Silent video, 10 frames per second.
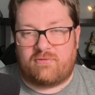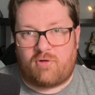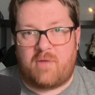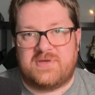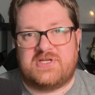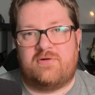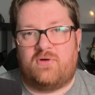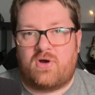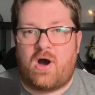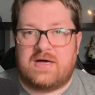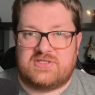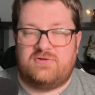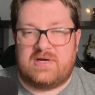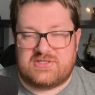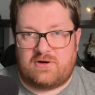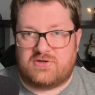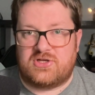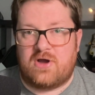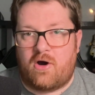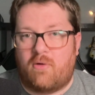the raw material cost do I start to
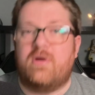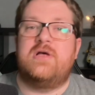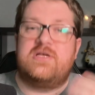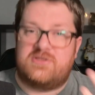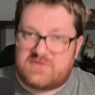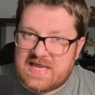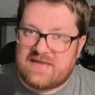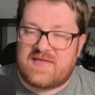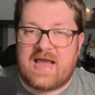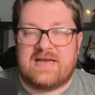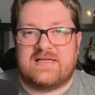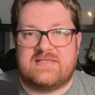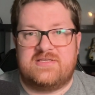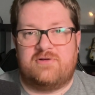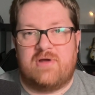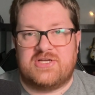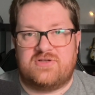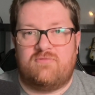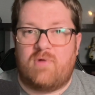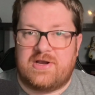go? So take that into
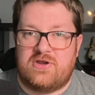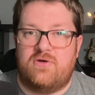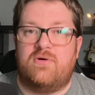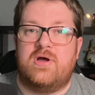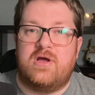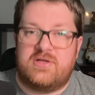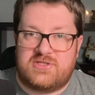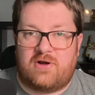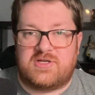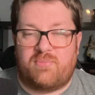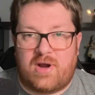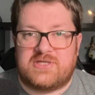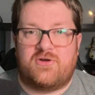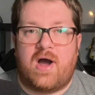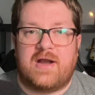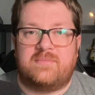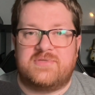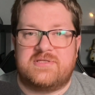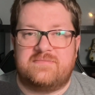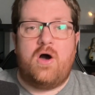consideration when you start to price your
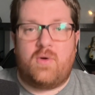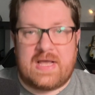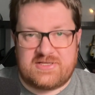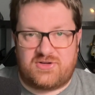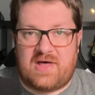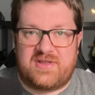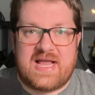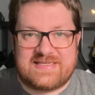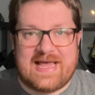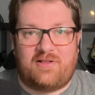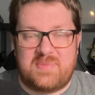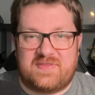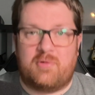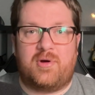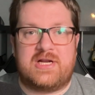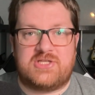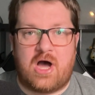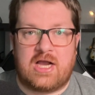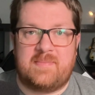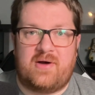items. Okay, so now the next element that we're going to
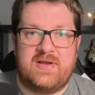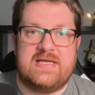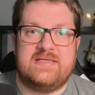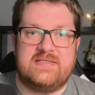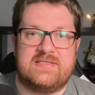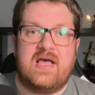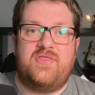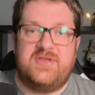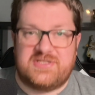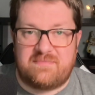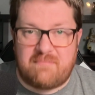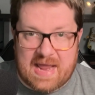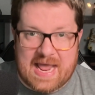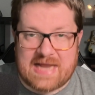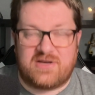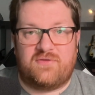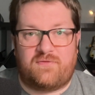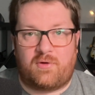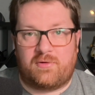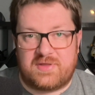talk about is the demand
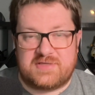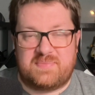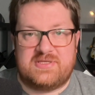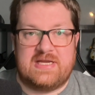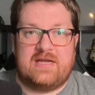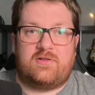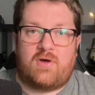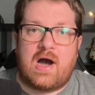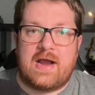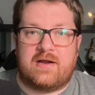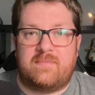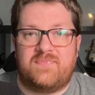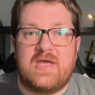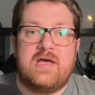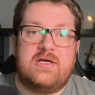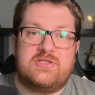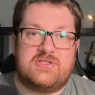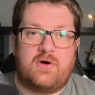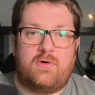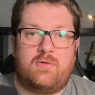for this particular item.
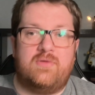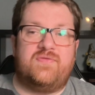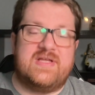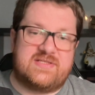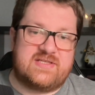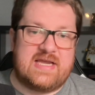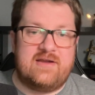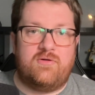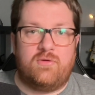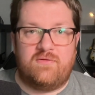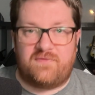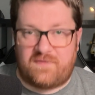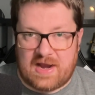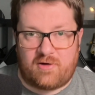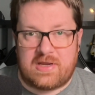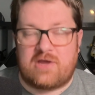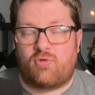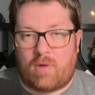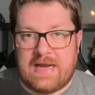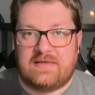So this can vary
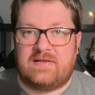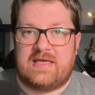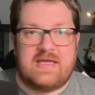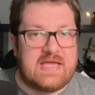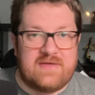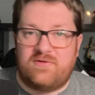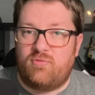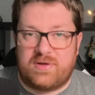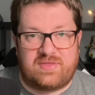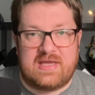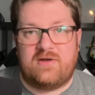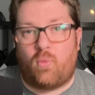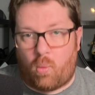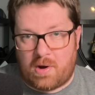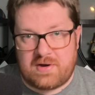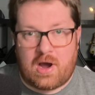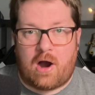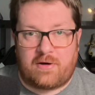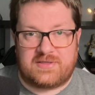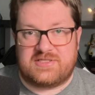greatly even within one
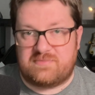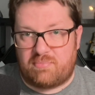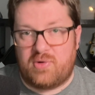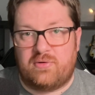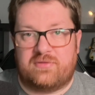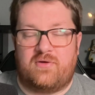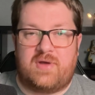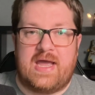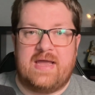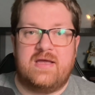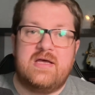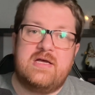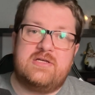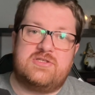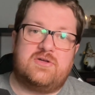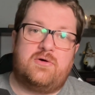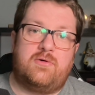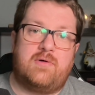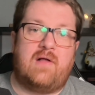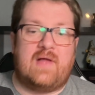artist's booth, okay?
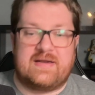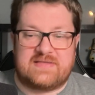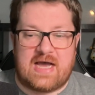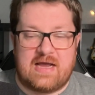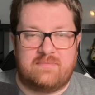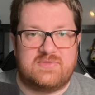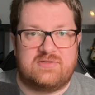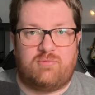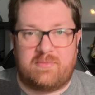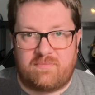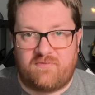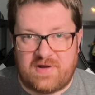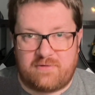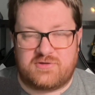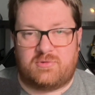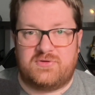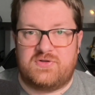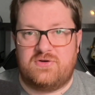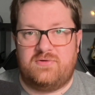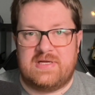So a lot of times what vendors will
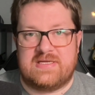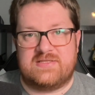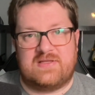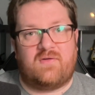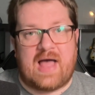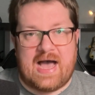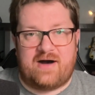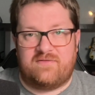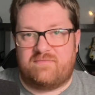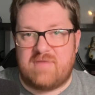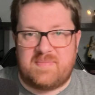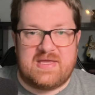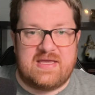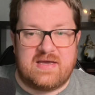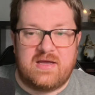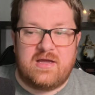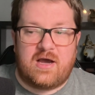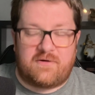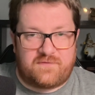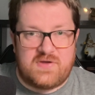do is they'll have maybe
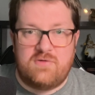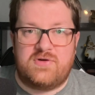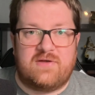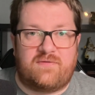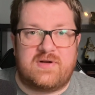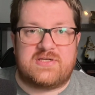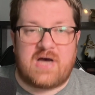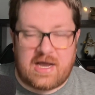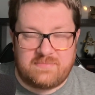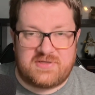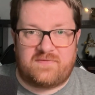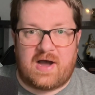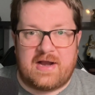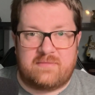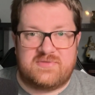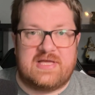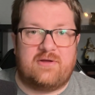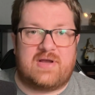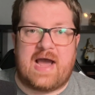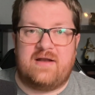a few different types of items that are
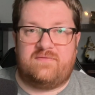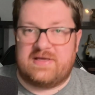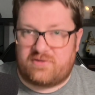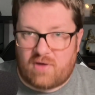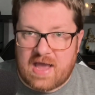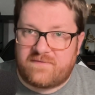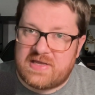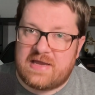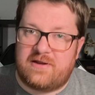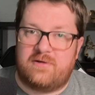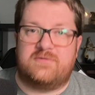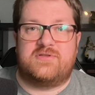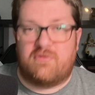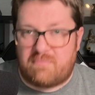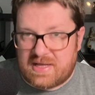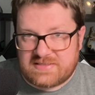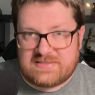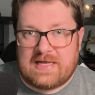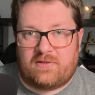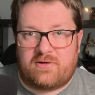kind of like their heavy hitters, their best
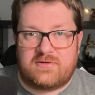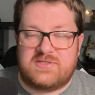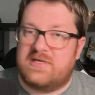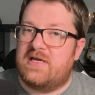sellers,